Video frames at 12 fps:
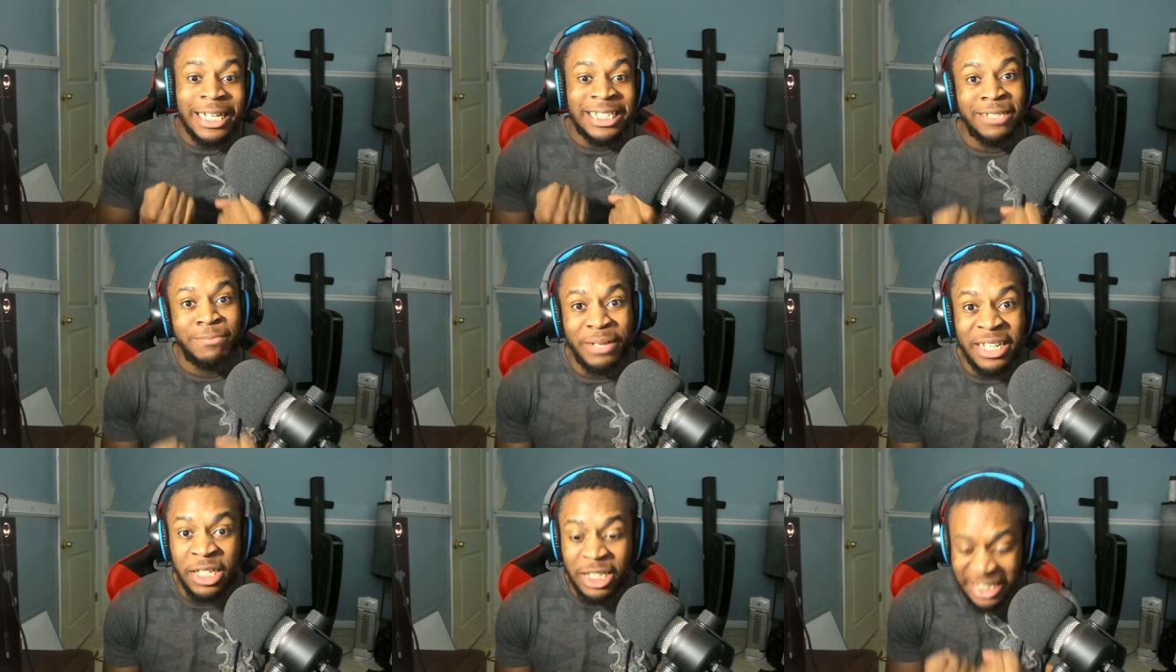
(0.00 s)
it's
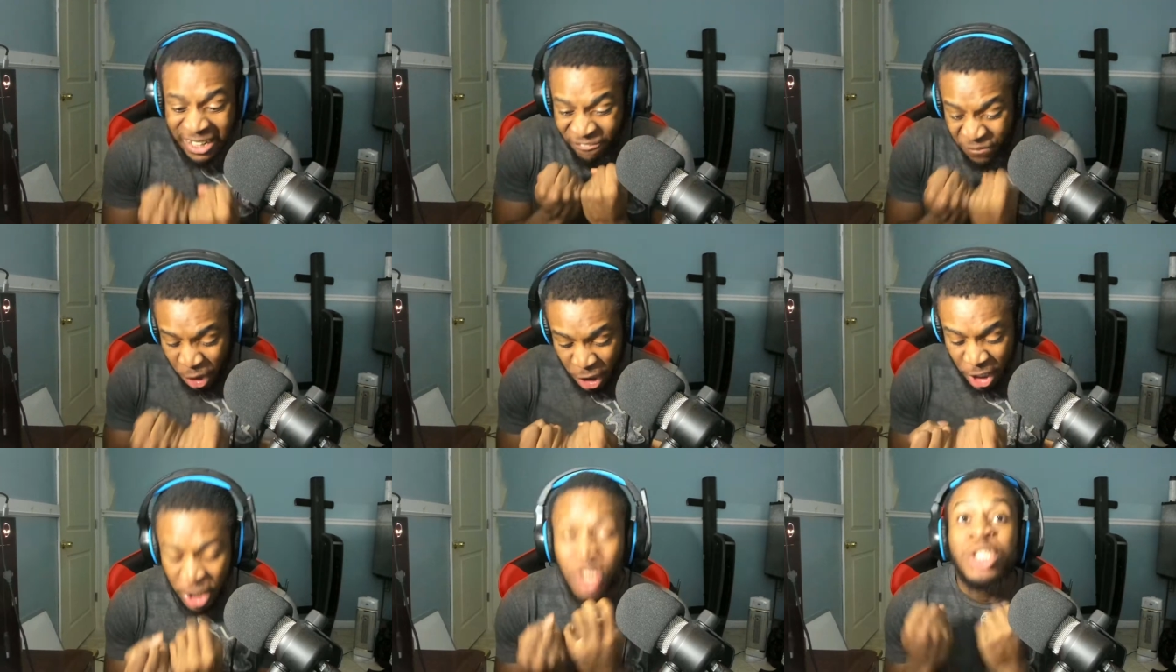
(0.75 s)
been
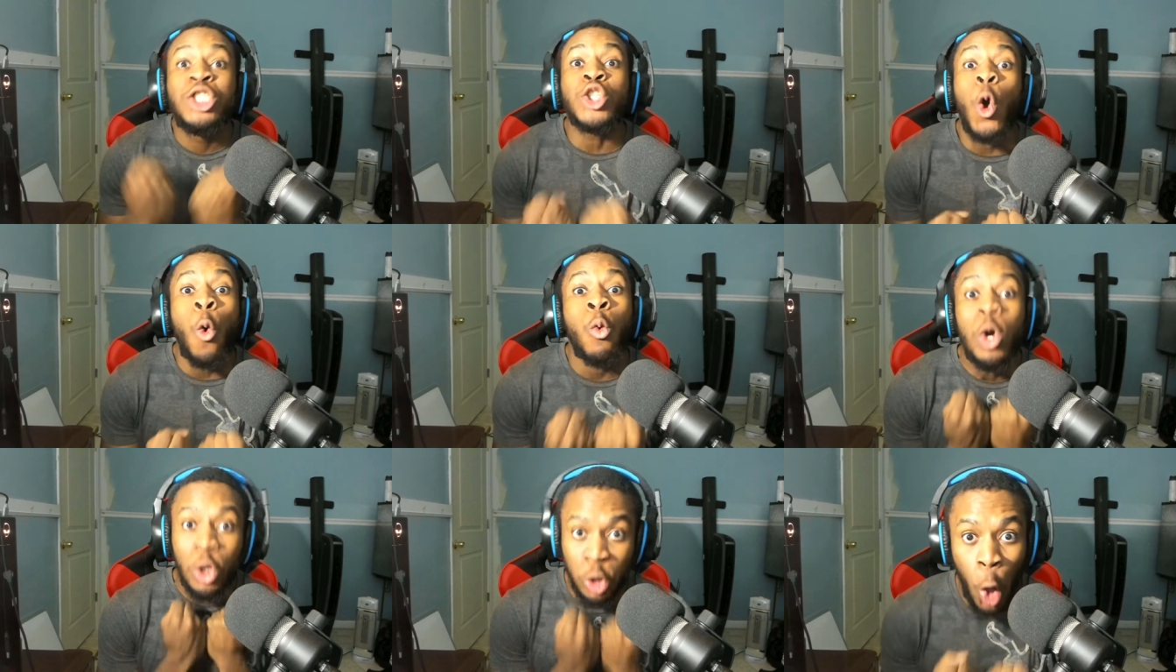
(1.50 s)
fucking so
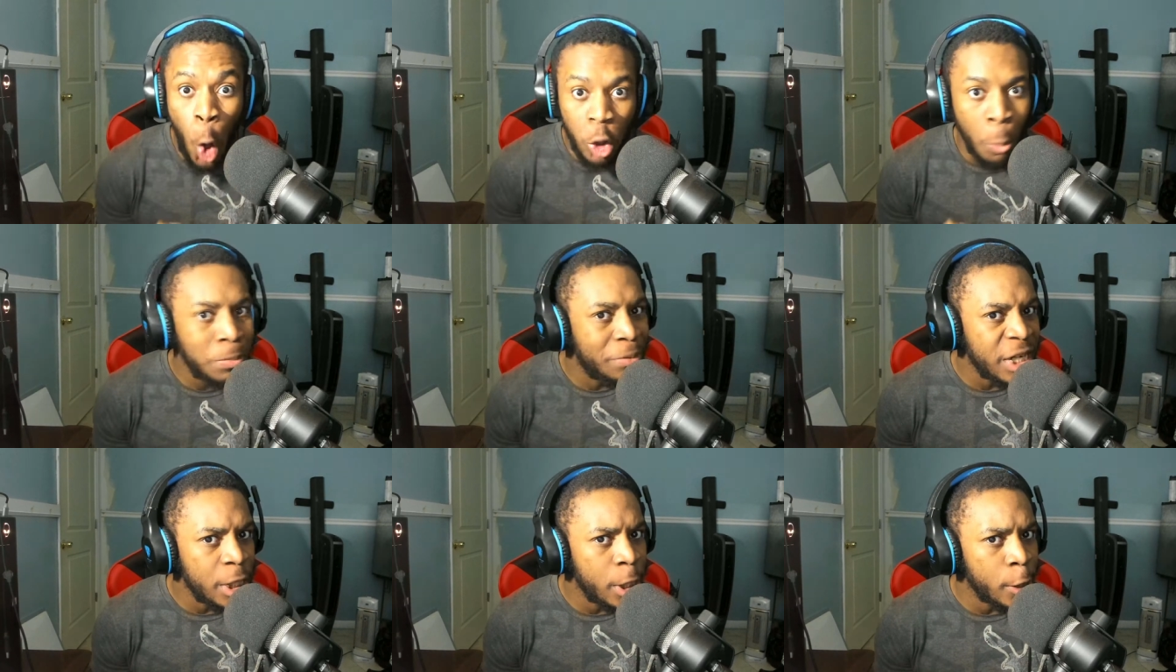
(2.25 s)
long. Open
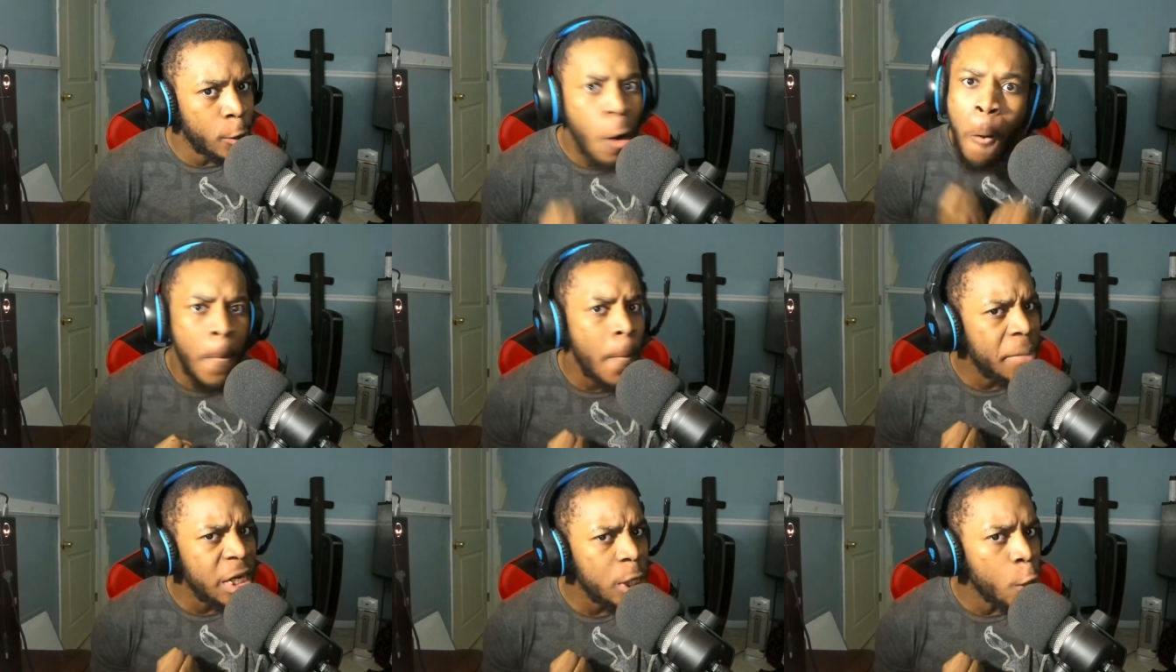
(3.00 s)
been a year. open
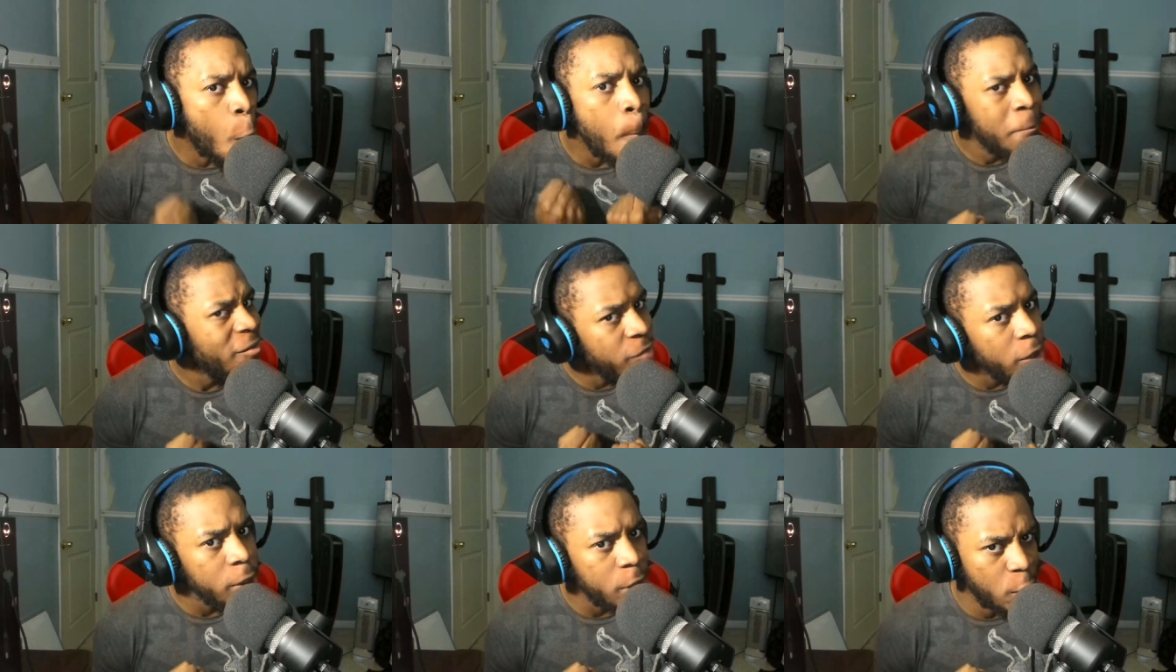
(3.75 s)
been a year. open been a
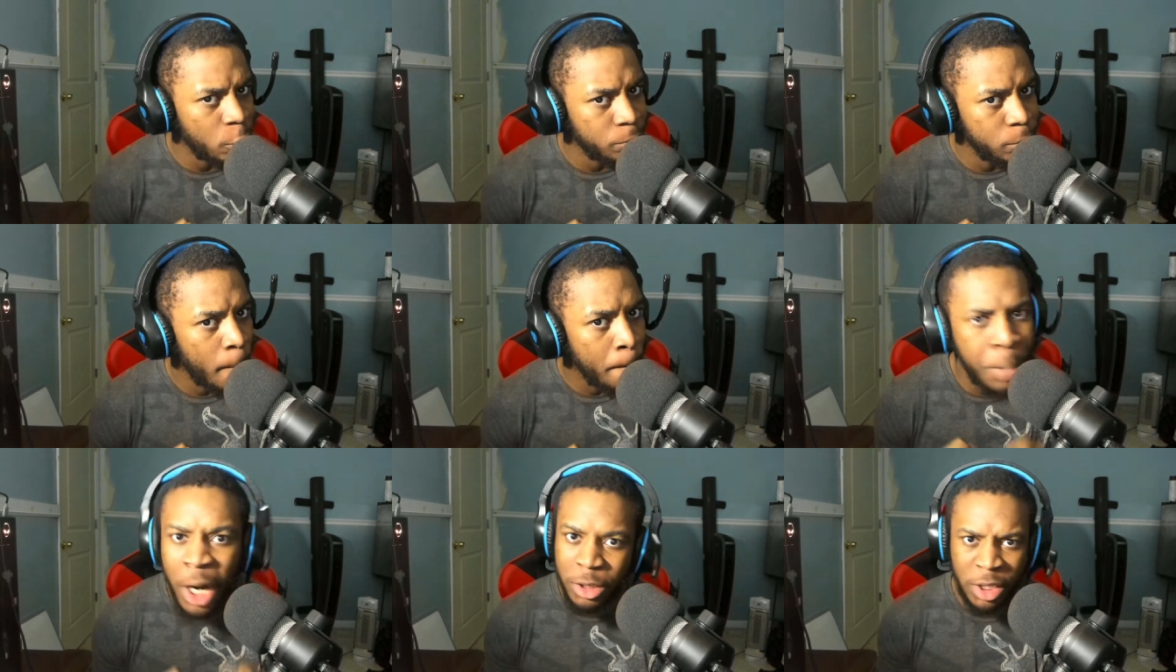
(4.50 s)
fucking year.
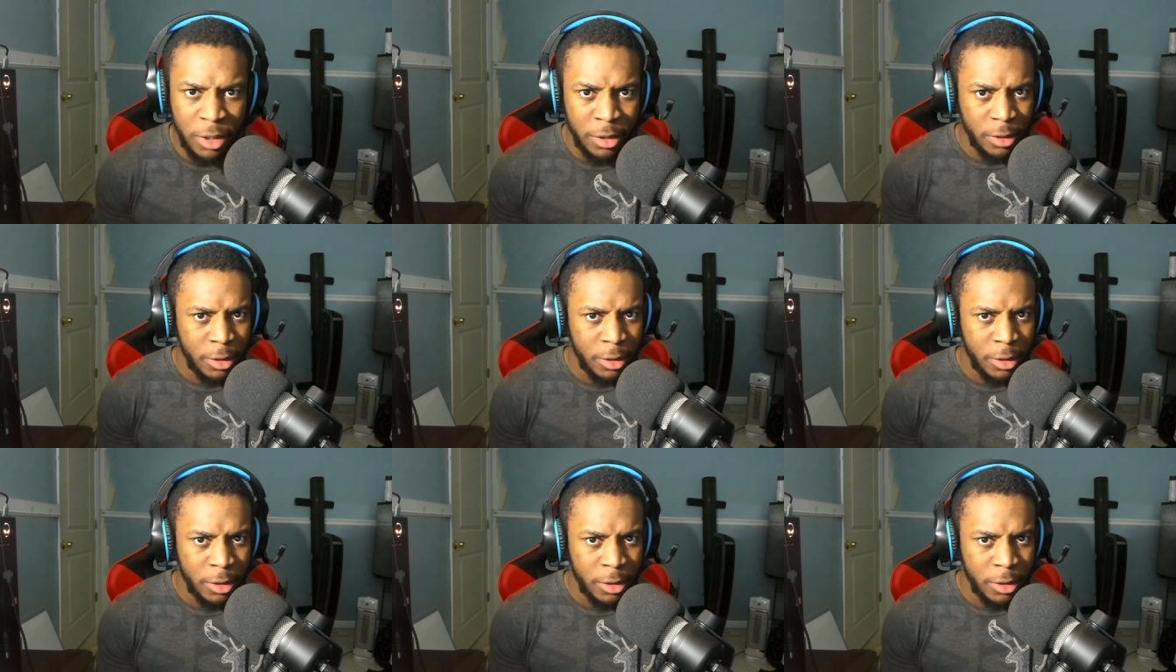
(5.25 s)
But